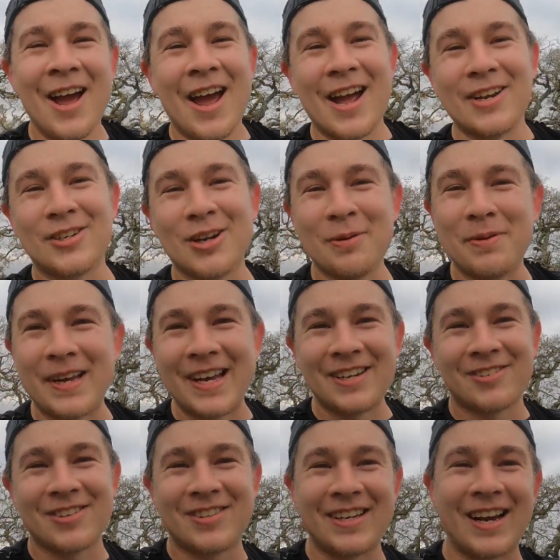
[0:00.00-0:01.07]
it should be
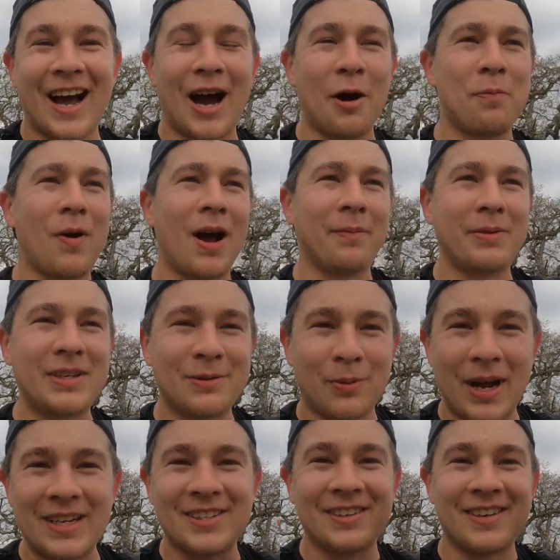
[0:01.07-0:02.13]
interesting. I'll probably
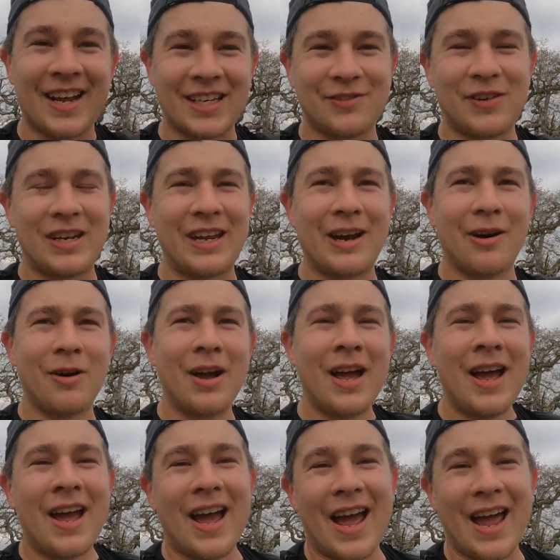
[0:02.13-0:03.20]
wait till next video
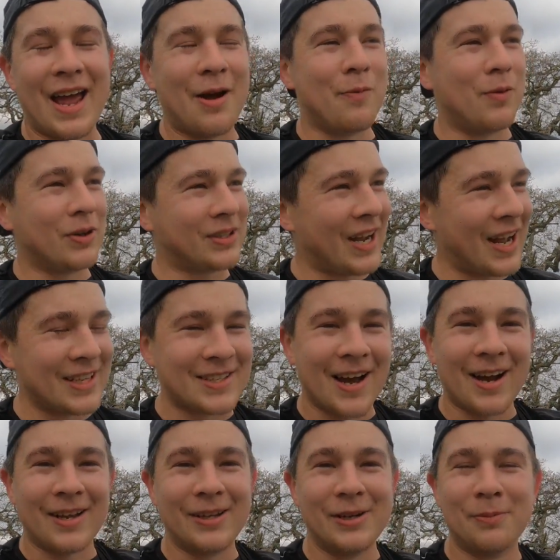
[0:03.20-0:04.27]
and we'll kind of
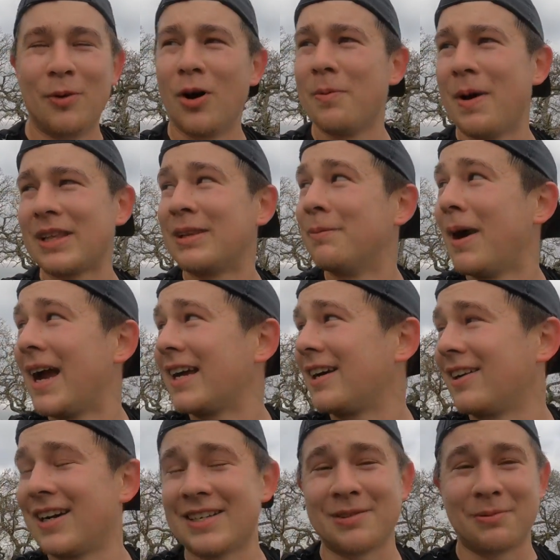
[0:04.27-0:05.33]
talk a little more about the bike.
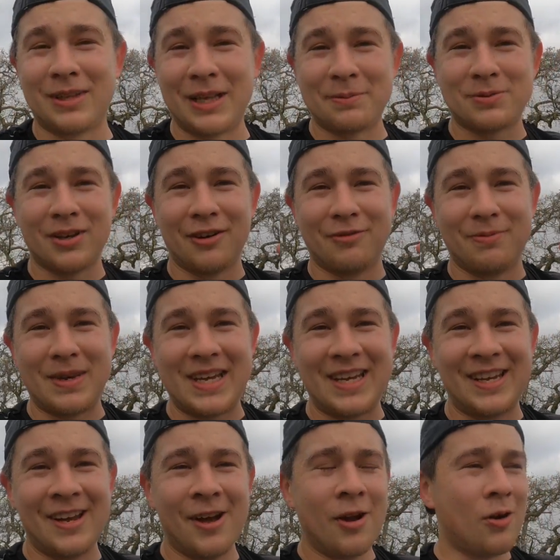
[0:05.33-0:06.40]
I'll get some clips of
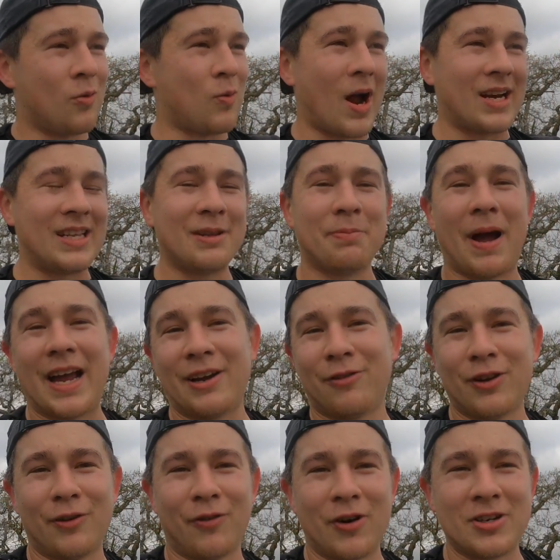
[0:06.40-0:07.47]
me riding the bike
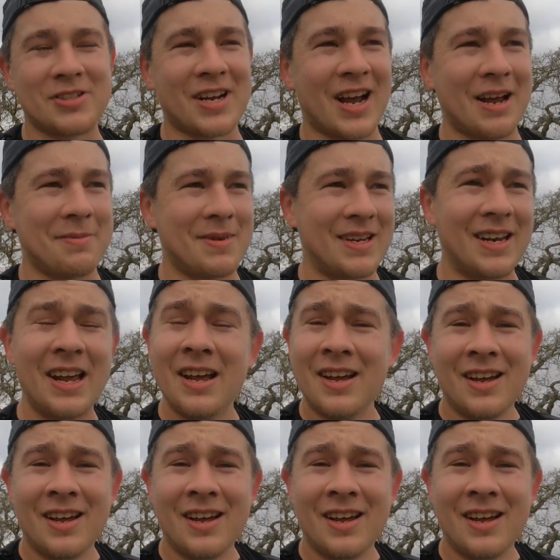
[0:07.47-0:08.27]
for the first time in